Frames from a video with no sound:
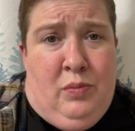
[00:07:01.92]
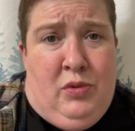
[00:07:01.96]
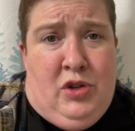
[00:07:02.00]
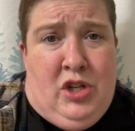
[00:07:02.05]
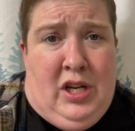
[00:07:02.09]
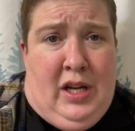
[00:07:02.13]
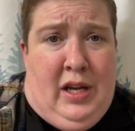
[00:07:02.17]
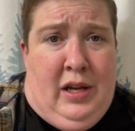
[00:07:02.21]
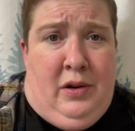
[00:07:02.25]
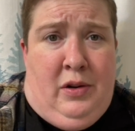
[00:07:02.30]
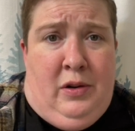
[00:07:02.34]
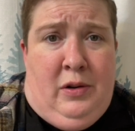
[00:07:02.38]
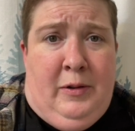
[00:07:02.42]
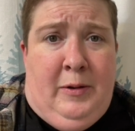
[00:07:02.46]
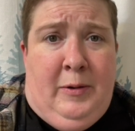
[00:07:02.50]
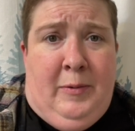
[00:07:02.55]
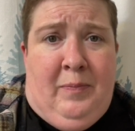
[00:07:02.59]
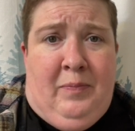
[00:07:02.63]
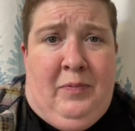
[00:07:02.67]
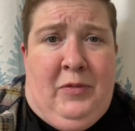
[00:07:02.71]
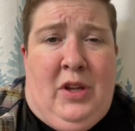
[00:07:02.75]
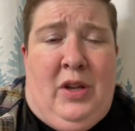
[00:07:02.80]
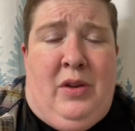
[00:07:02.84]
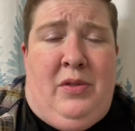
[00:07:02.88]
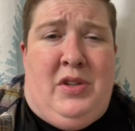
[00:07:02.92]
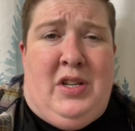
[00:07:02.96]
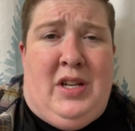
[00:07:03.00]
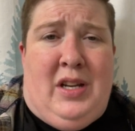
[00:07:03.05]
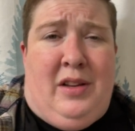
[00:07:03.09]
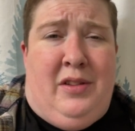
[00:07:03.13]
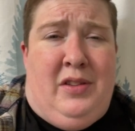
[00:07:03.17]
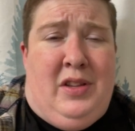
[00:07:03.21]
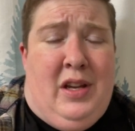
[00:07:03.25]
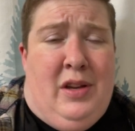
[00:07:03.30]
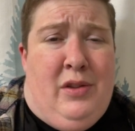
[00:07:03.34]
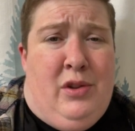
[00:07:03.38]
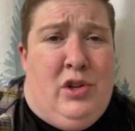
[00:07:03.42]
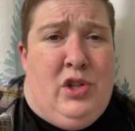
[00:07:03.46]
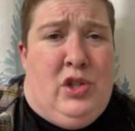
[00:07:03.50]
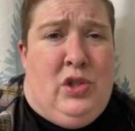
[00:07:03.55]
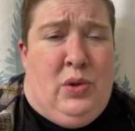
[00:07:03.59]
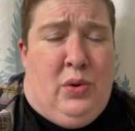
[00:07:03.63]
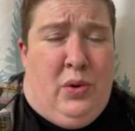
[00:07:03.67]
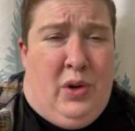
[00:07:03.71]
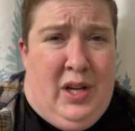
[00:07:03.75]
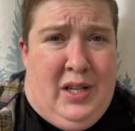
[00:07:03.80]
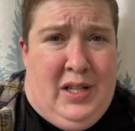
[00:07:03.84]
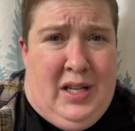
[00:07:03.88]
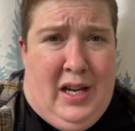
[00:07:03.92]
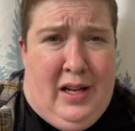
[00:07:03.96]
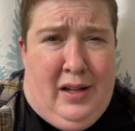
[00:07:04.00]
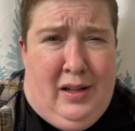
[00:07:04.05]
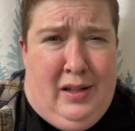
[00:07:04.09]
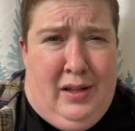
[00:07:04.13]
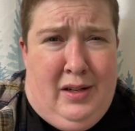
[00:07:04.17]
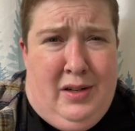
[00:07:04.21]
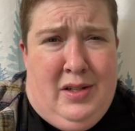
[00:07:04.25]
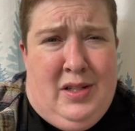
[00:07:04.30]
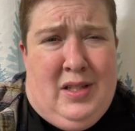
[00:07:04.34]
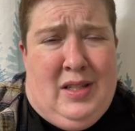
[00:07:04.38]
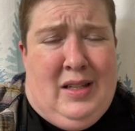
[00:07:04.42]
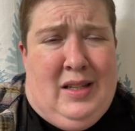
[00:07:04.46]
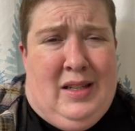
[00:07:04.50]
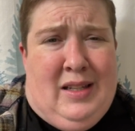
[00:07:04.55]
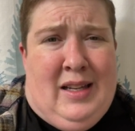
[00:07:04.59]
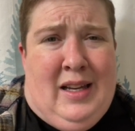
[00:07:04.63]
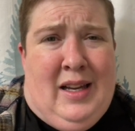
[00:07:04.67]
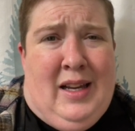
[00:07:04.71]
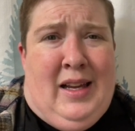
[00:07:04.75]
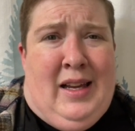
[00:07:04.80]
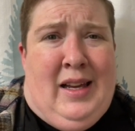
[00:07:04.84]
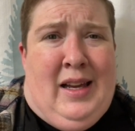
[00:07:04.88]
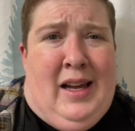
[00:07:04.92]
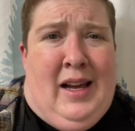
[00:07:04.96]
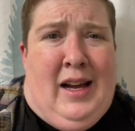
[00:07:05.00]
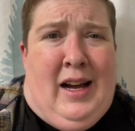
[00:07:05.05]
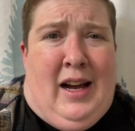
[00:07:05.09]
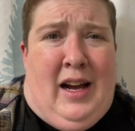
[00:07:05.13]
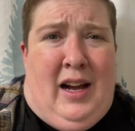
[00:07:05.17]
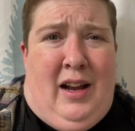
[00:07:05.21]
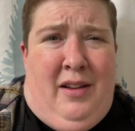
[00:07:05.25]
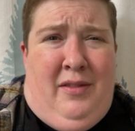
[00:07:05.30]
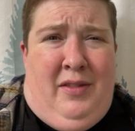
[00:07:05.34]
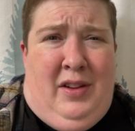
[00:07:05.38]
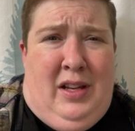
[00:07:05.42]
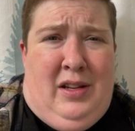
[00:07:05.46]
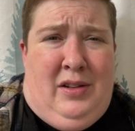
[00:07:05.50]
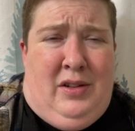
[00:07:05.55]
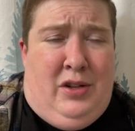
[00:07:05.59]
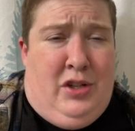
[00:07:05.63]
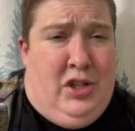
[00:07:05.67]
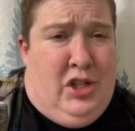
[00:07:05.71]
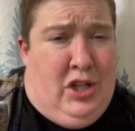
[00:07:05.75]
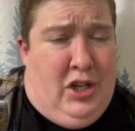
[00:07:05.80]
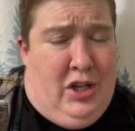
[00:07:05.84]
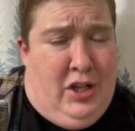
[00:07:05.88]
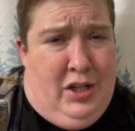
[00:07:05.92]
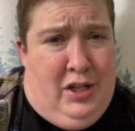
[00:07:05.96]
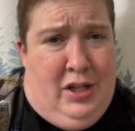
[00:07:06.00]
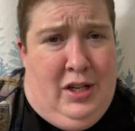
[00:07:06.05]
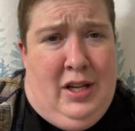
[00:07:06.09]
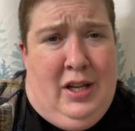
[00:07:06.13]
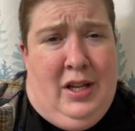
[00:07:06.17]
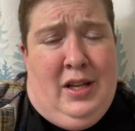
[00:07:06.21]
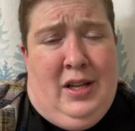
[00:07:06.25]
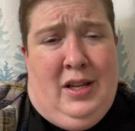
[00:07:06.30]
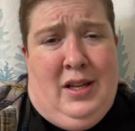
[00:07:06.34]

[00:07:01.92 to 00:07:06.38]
channel. Go check out the other storytellers, Ivy and Darshan.